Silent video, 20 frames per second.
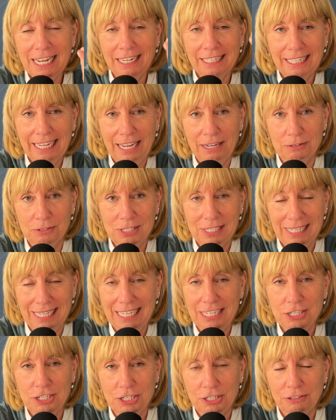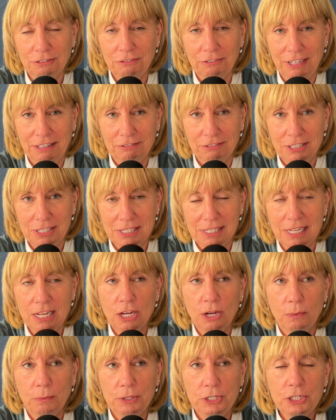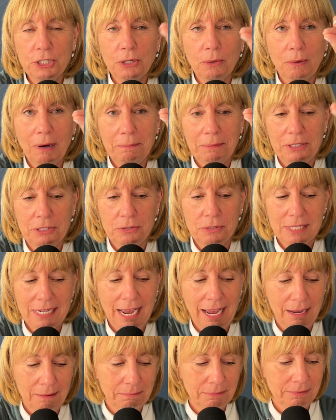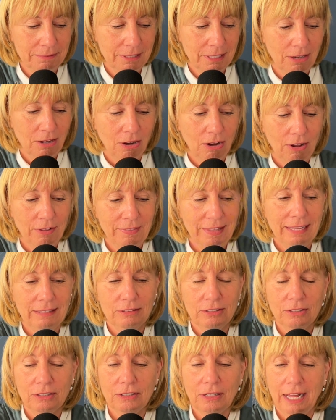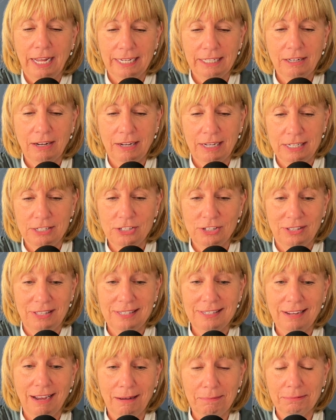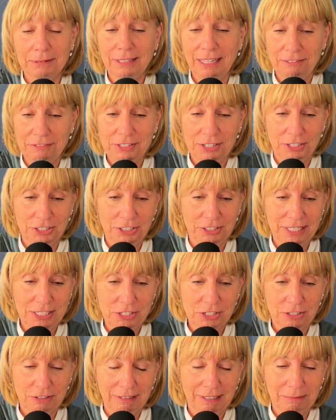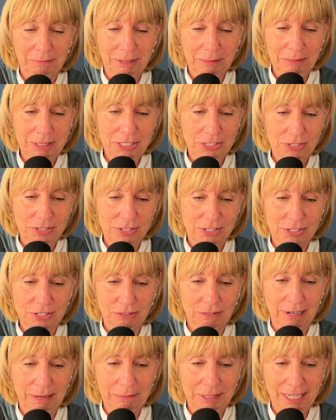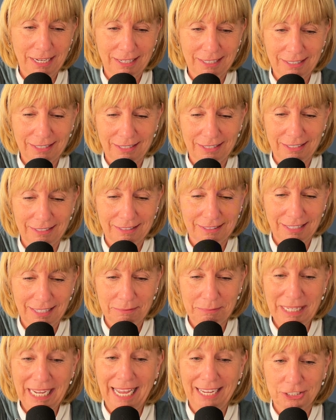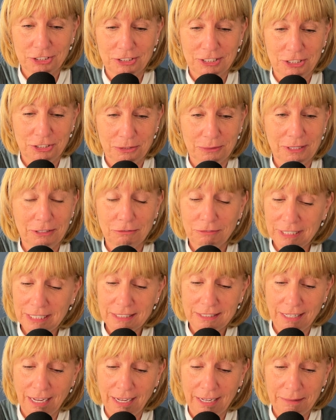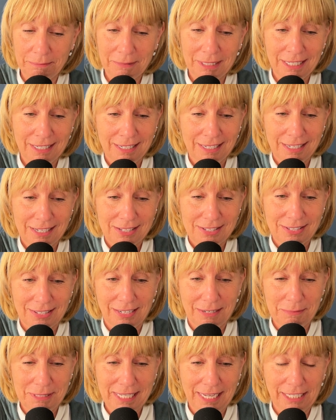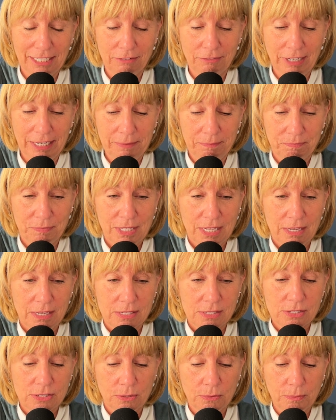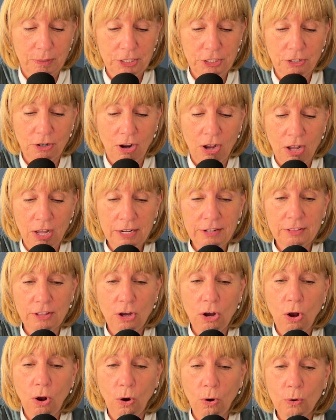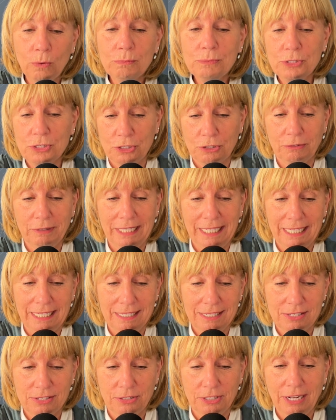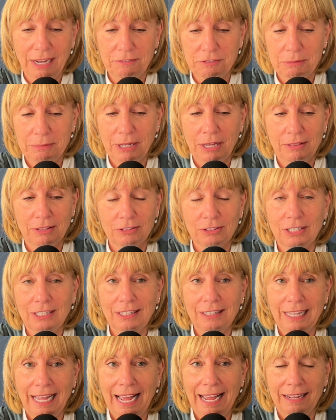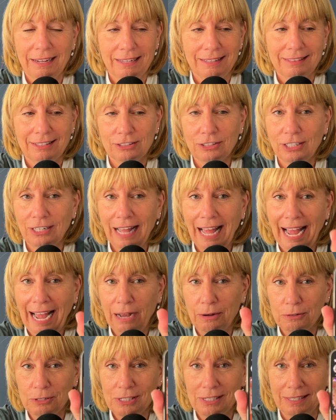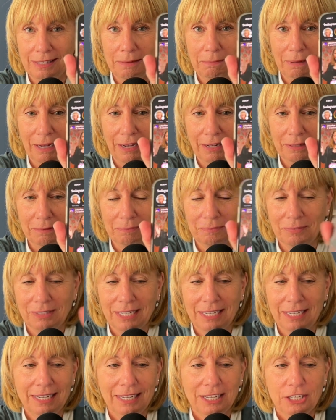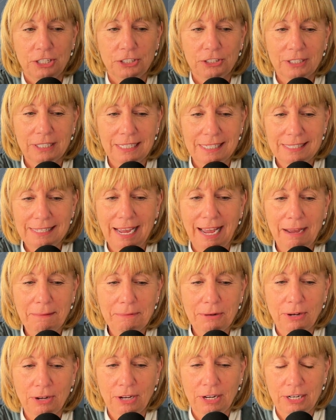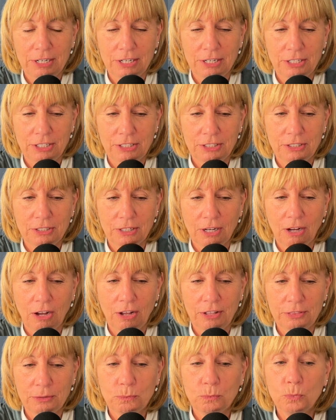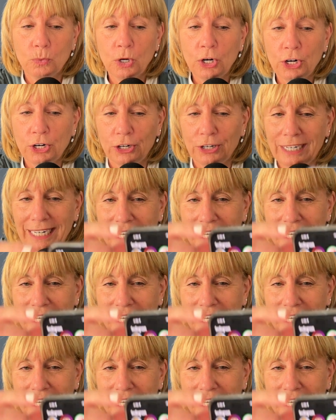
accounts into your favorites. When you go up and you tap on that little icon to the top left on your Instagram, let me just describe the icon. Let me actually do it in real time so that I'm saying it right. So when you're on the home screen, so you have to be on the little house in the bottom, you're going to tap on the word